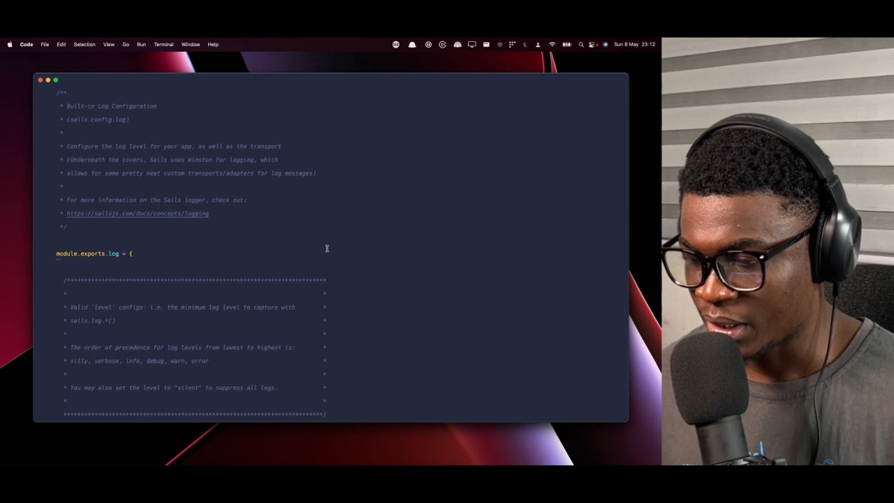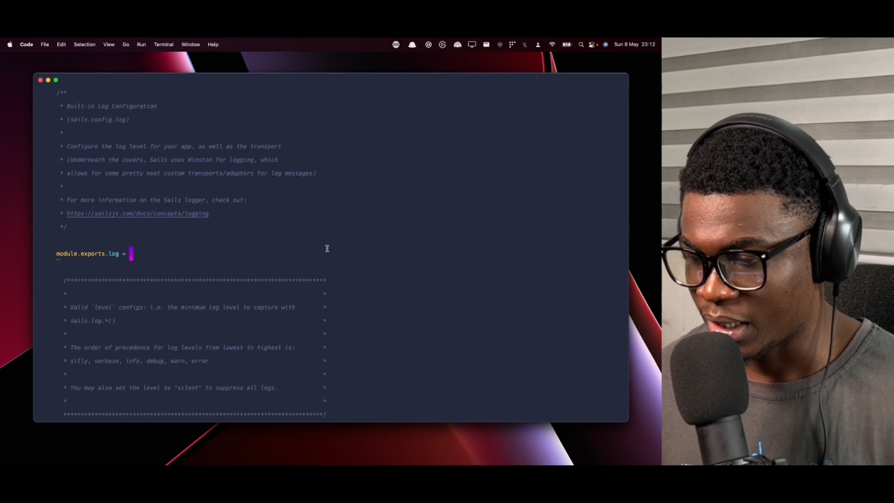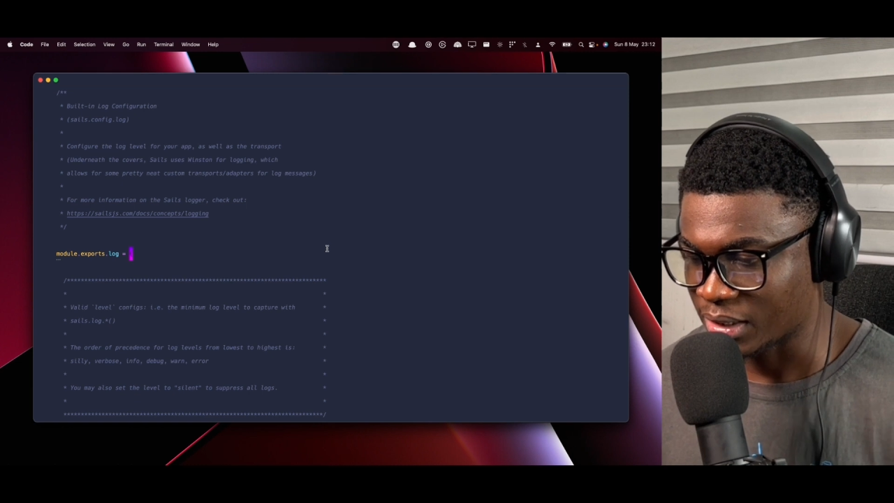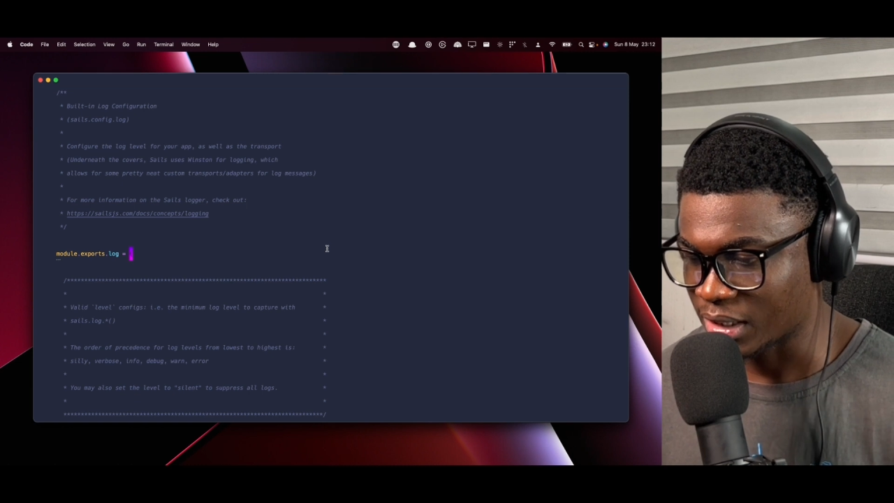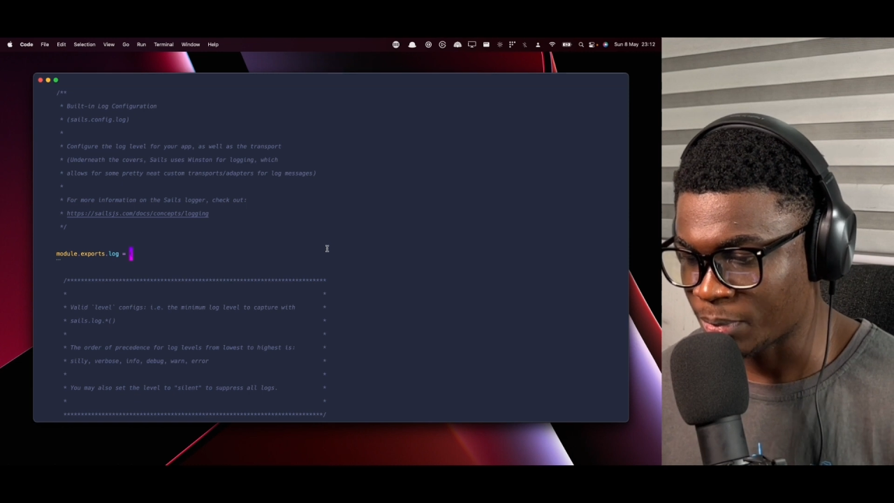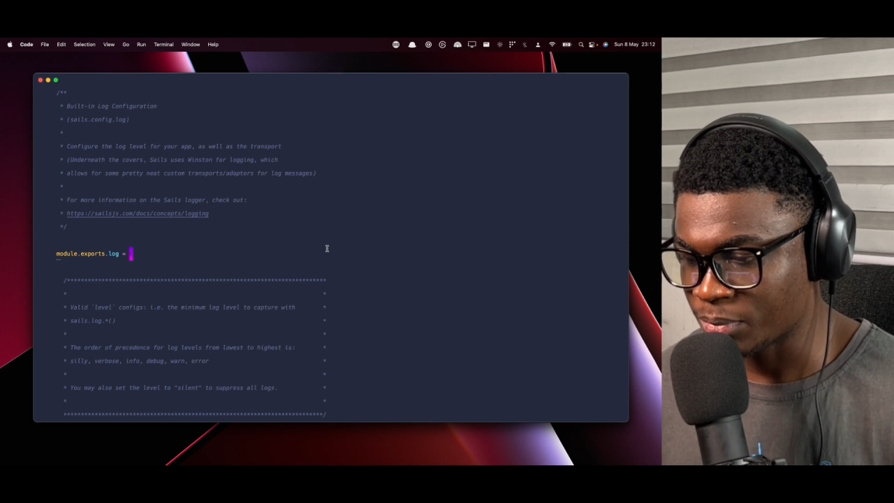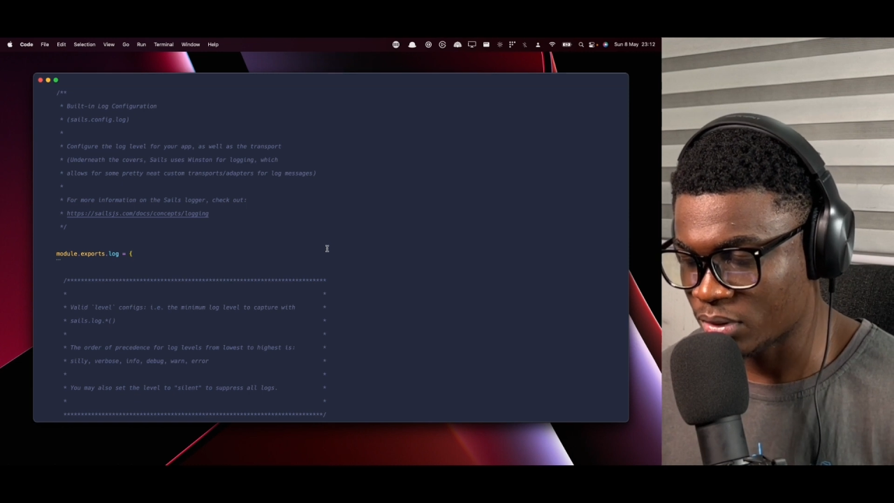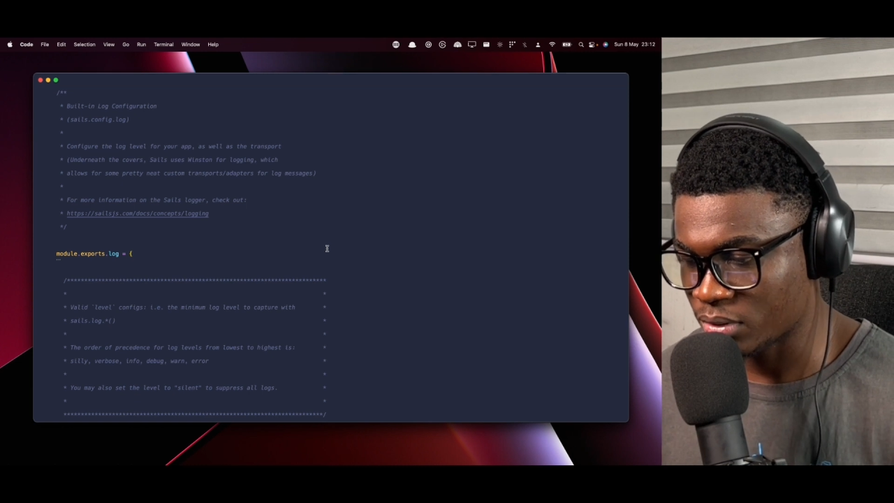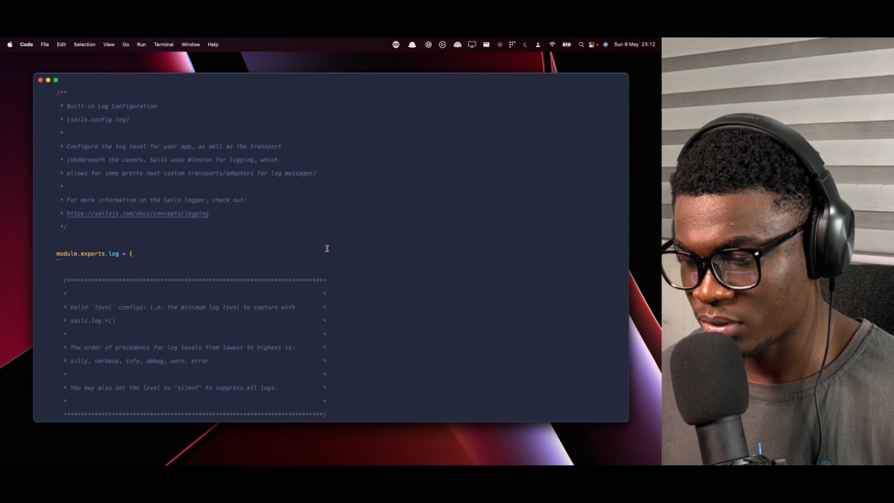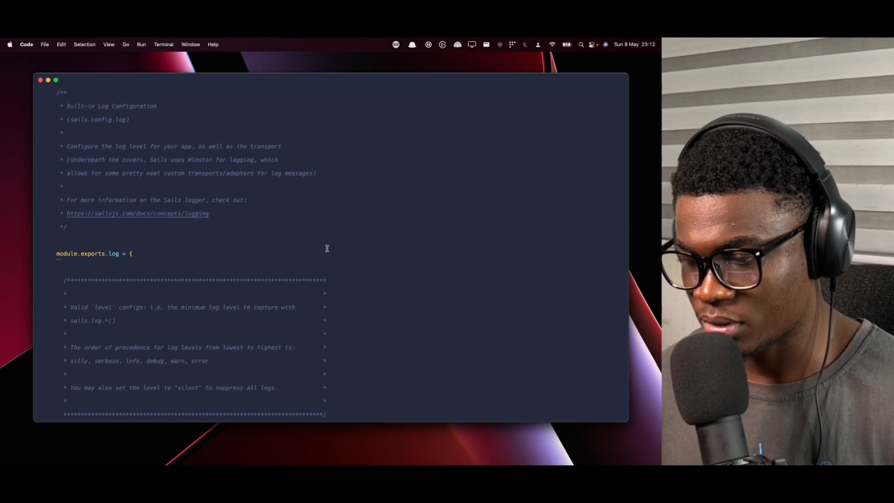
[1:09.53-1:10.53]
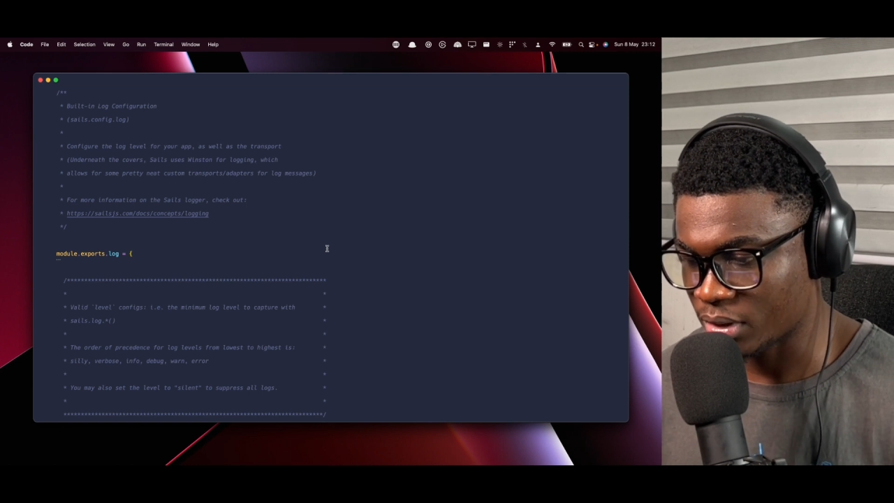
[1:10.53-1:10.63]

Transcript: and captain's log